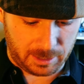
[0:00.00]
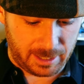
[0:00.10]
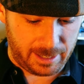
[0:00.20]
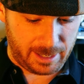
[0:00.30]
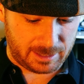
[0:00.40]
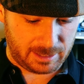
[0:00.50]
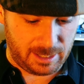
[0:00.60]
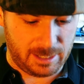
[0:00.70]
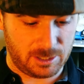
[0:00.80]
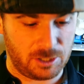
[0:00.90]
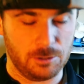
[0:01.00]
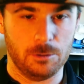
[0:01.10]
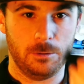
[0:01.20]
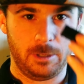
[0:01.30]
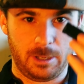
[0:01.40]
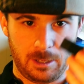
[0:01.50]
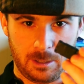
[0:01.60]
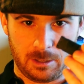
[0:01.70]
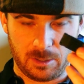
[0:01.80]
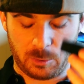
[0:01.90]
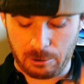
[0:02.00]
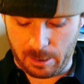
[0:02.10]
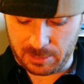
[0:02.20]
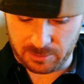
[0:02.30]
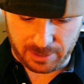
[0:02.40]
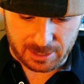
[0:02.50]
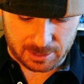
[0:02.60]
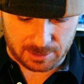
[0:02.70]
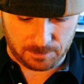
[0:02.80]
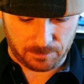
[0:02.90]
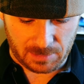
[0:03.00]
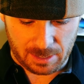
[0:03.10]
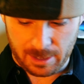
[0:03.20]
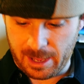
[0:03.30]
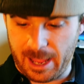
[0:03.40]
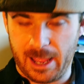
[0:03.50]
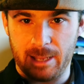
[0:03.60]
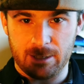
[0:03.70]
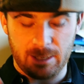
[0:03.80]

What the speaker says: connect into the programming device and